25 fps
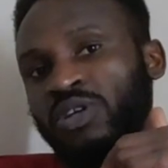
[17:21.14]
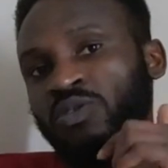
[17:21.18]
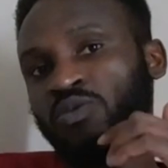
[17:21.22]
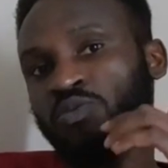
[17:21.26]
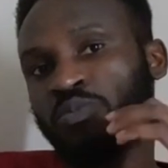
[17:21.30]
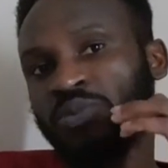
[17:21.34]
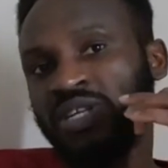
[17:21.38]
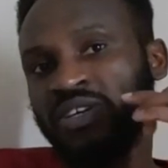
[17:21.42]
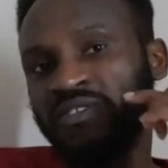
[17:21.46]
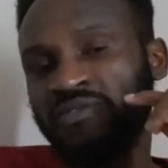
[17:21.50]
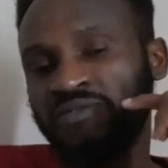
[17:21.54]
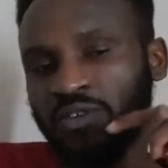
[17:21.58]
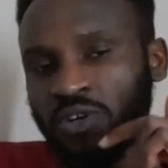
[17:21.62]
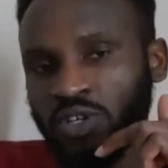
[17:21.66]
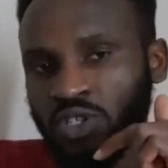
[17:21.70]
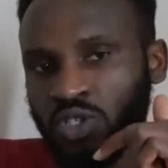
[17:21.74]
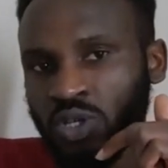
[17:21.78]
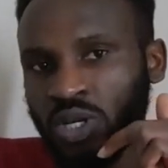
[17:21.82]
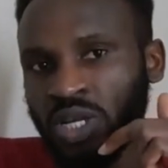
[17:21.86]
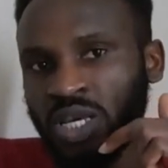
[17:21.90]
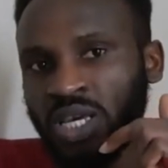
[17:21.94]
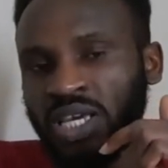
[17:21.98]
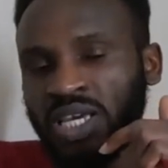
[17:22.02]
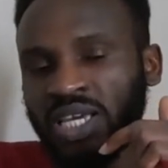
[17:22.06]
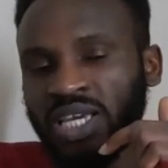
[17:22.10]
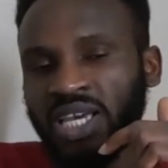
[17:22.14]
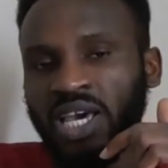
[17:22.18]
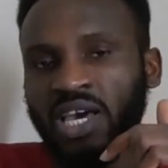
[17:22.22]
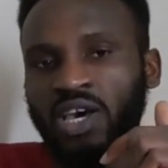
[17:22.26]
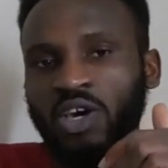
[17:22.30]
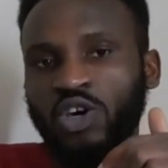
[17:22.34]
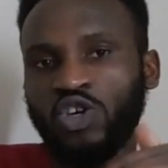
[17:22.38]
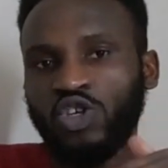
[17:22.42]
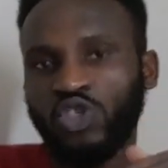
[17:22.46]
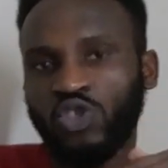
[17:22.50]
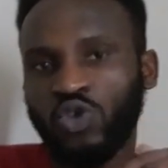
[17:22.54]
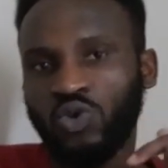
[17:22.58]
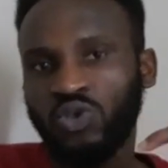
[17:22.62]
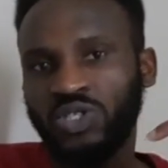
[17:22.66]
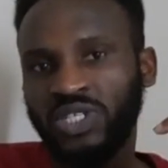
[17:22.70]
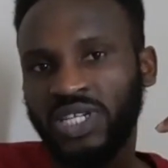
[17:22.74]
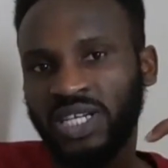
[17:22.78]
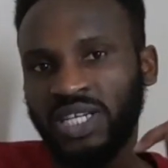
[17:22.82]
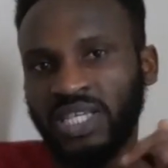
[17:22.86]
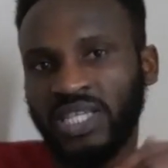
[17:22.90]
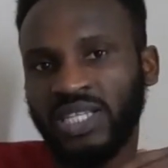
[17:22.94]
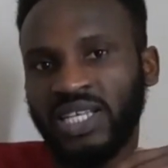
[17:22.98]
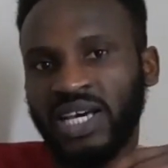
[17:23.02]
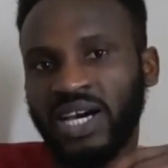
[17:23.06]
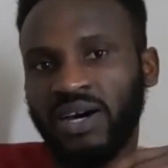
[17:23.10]
It will be the first link. So
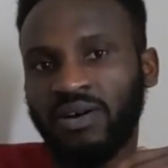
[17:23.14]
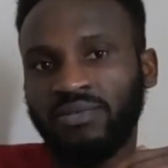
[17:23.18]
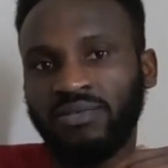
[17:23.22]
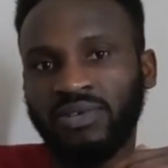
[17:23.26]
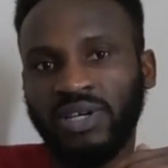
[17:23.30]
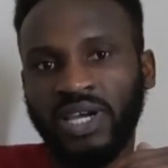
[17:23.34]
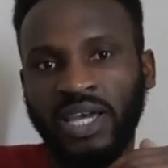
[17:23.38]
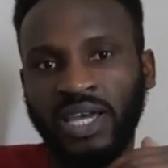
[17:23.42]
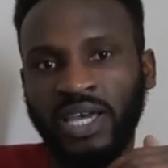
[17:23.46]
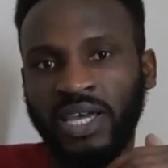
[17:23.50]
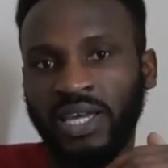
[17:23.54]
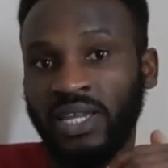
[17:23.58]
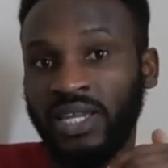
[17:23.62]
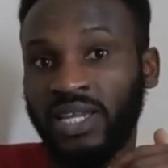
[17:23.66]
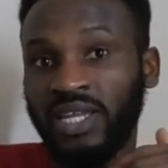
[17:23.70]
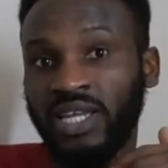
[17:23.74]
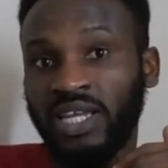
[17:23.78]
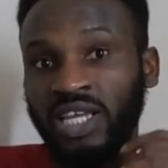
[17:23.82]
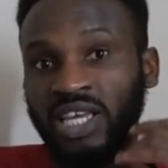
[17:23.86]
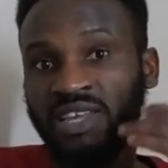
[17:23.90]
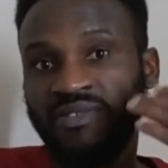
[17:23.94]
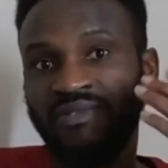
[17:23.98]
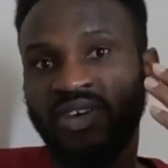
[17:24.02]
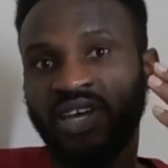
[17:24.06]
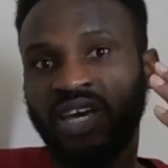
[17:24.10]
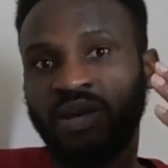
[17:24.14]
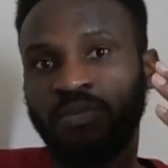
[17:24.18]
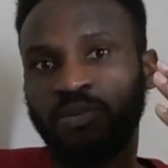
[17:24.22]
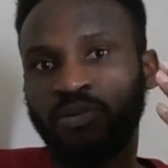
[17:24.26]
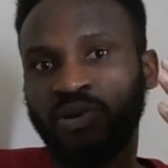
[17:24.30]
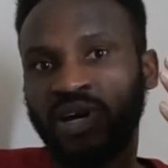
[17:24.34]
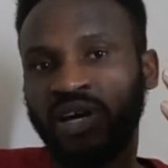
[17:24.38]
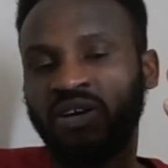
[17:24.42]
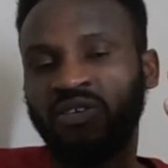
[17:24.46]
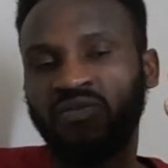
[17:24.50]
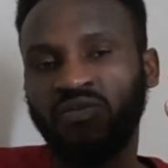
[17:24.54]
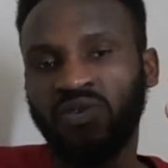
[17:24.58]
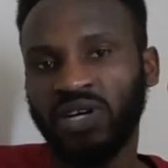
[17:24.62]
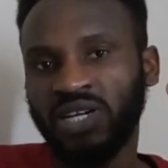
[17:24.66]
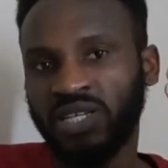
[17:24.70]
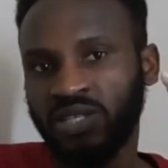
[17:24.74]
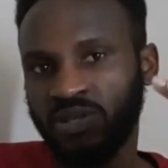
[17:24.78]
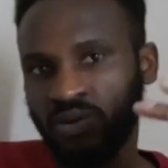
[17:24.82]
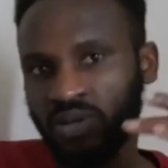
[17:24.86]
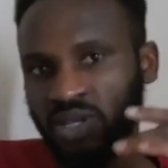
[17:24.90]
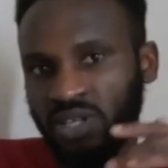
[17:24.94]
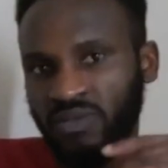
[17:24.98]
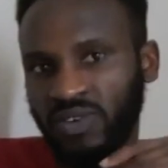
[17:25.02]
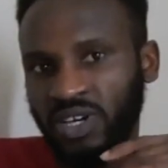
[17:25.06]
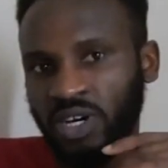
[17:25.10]
check it out, and if it helped you, don't forget to
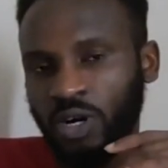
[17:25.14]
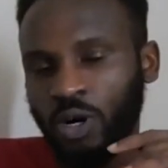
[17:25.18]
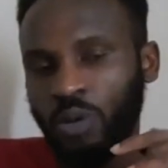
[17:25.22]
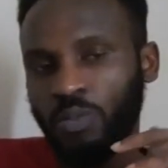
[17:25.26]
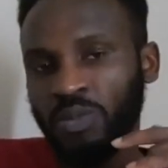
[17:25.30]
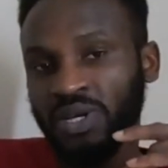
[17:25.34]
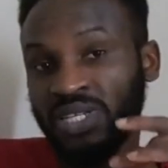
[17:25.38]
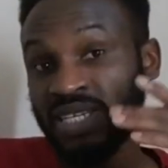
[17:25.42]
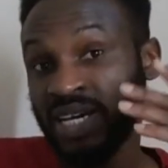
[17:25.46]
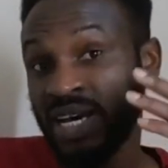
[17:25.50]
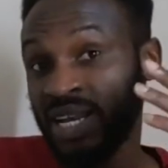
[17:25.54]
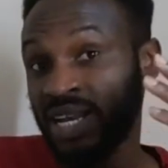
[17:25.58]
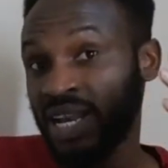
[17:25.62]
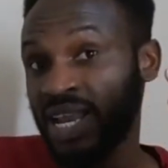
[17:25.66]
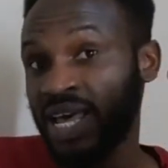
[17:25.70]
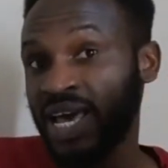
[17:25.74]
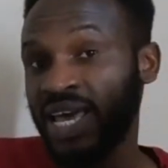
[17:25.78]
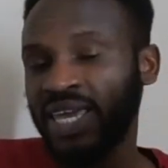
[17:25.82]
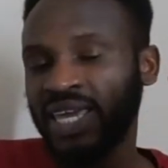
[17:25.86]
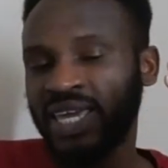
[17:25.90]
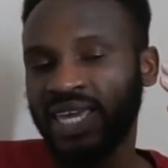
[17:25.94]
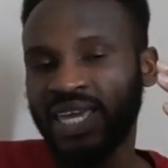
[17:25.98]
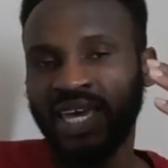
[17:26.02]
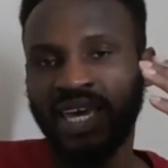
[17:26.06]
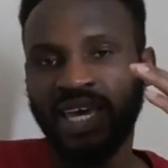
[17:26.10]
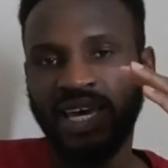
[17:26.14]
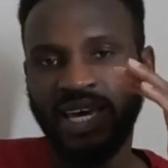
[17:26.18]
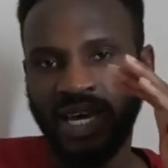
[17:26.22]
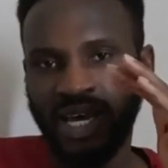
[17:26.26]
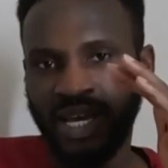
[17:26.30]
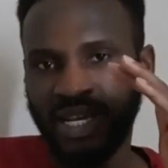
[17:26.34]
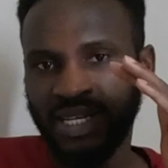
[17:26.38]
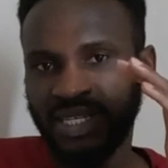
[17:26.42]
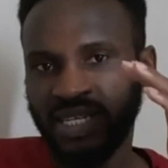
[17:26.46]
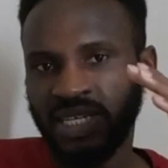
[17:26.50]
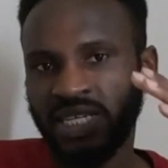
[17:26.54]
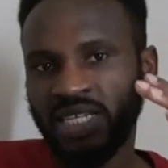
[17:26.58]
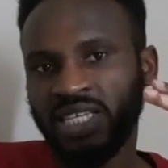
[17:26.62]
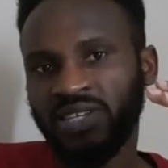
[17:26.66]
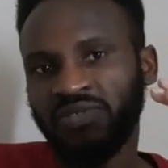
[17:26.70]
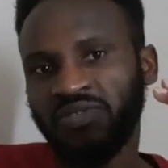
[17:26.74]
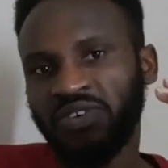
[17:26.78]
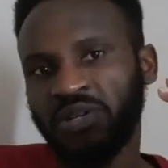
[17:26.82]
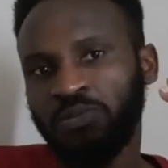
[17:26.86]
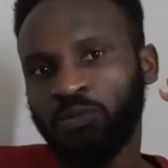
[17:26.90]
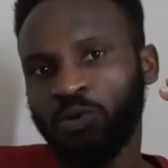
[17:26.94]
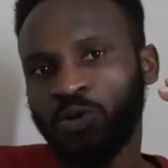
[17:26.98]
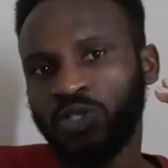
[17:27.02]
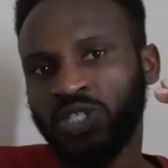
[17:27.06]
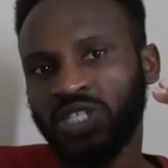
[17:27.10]
leave a comment and thank you
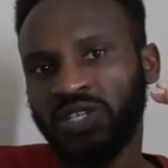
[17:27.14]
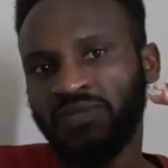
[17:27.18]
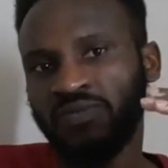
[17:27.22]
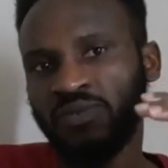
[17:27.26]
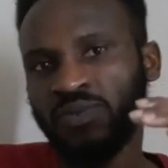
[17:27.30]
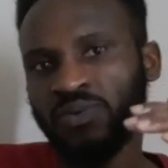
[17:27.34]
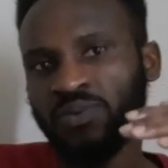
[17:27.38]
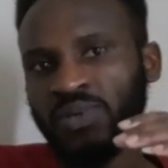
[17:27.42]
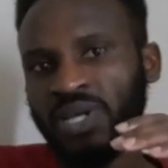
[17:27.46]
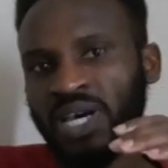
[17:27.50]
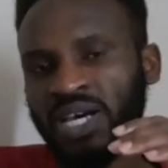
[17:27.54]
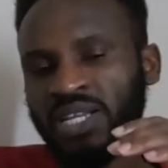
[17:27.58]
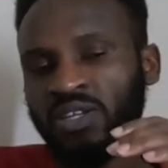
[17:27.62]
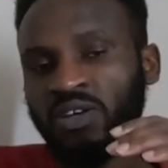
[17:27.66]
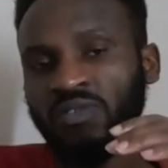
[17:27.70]
very much if you do that.